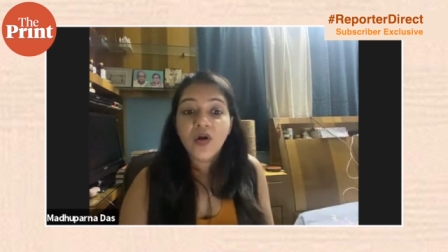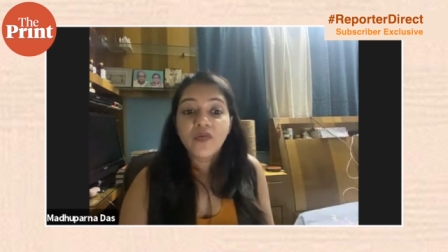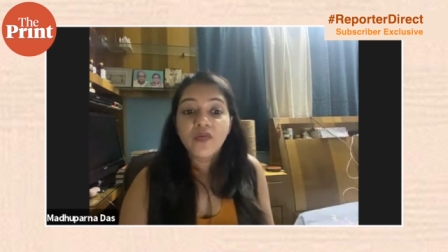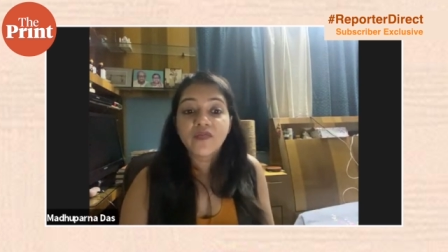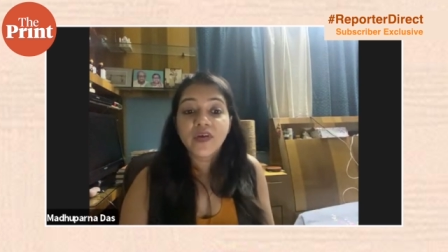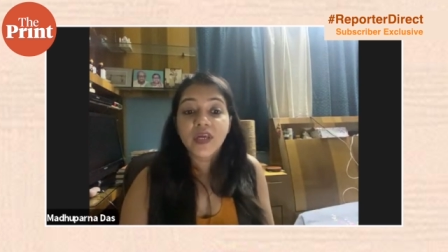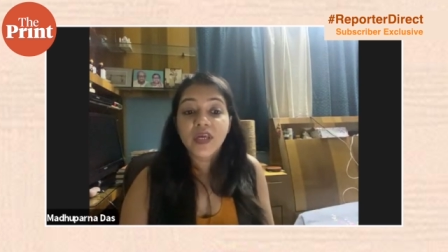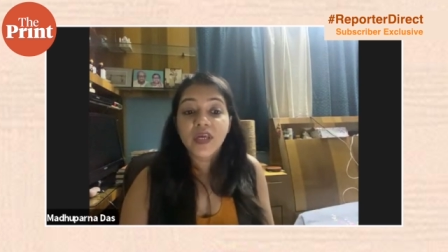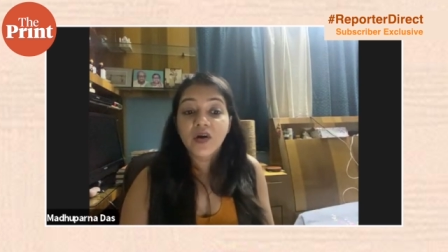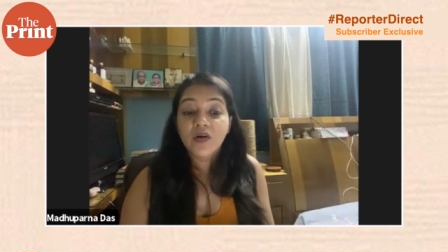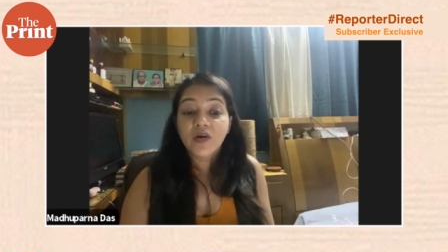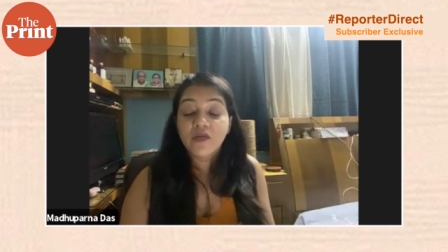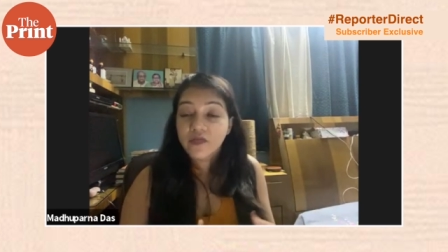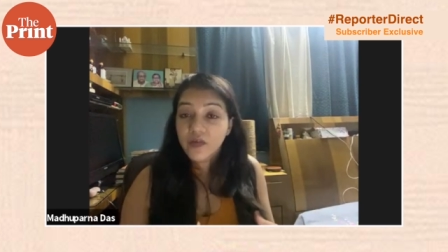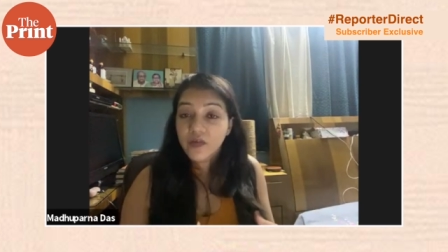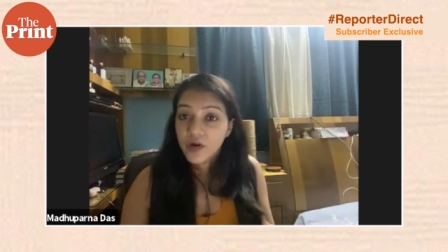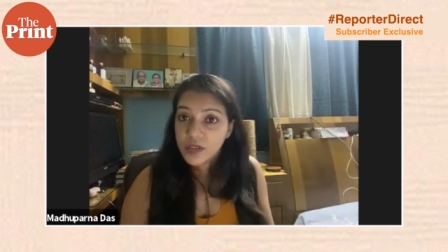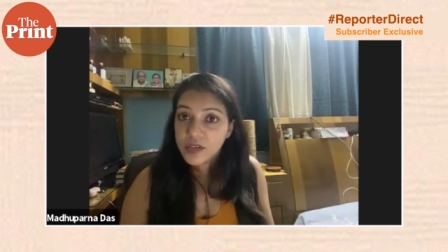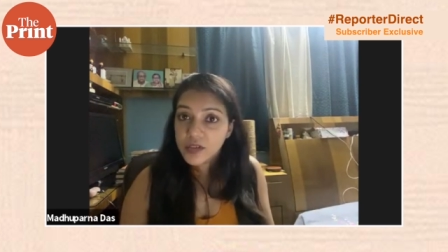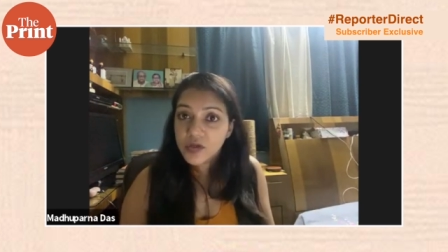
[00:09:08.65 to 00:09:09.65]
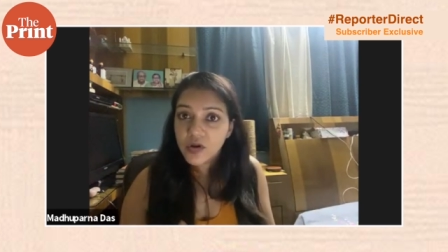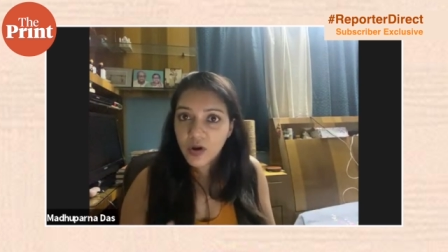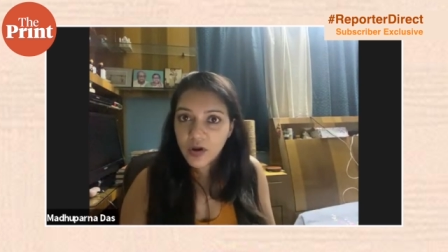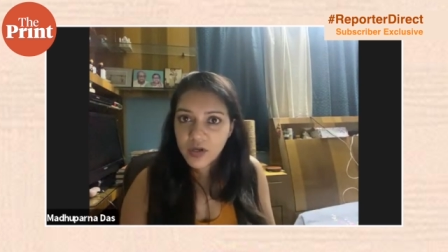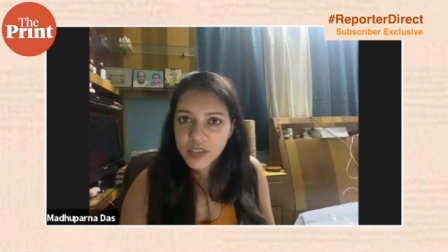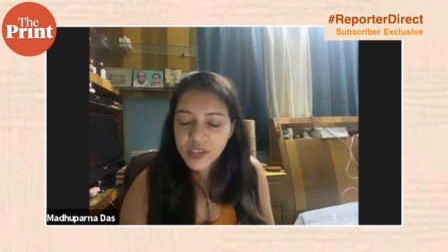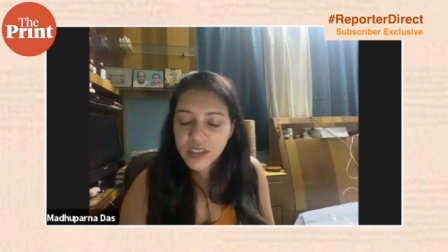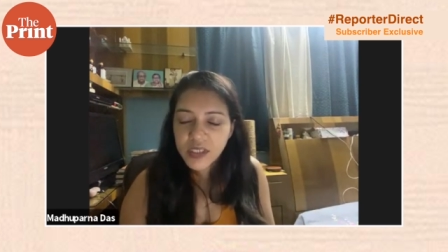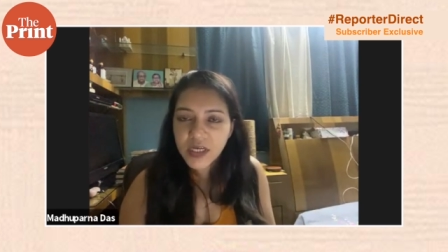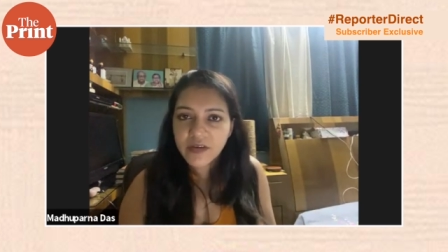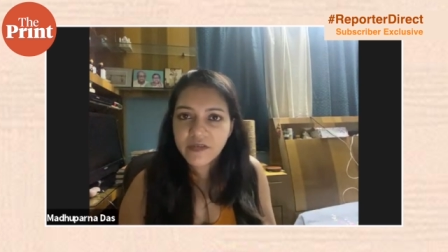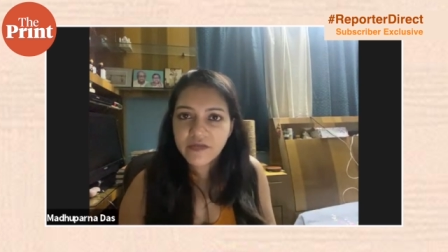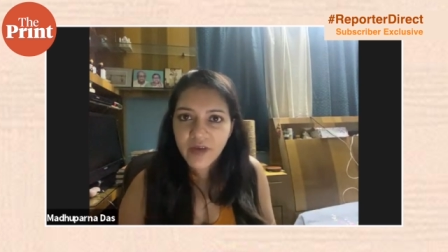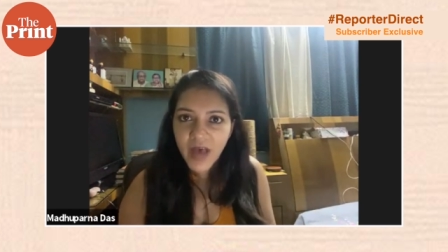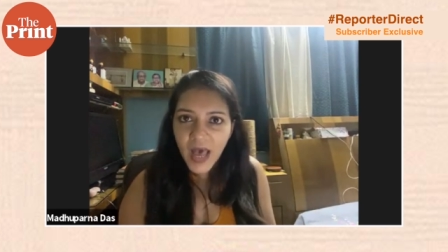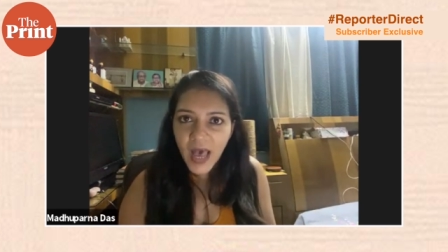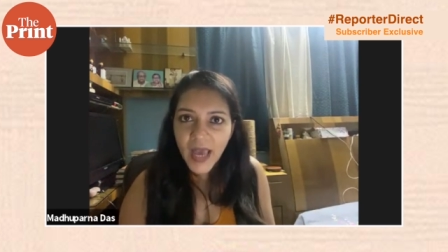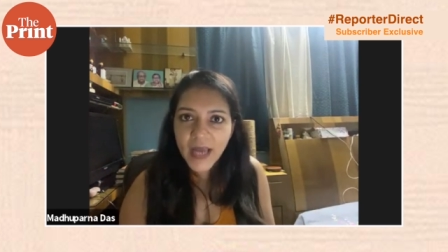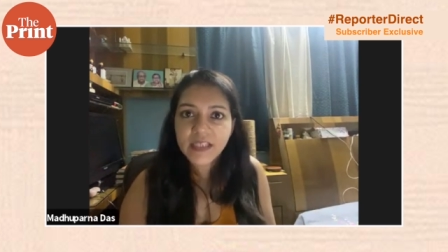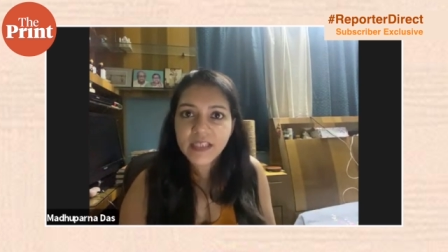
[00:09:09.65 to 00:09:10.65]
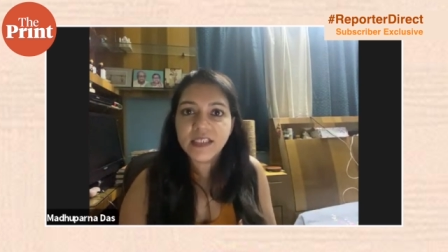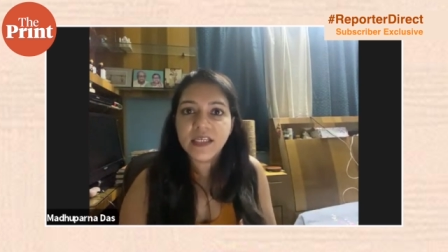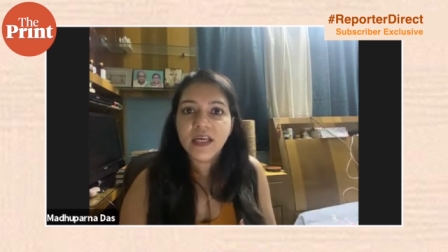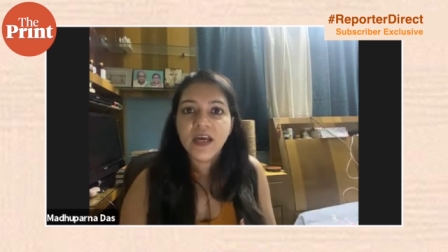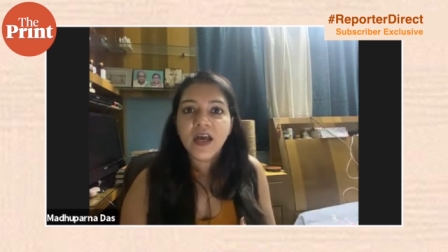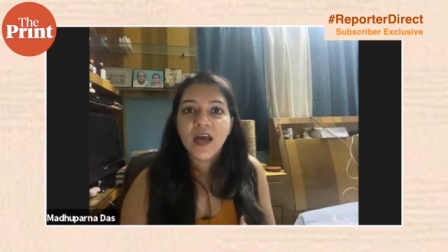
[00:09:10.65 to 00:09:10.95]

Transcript: We of course cross check facts.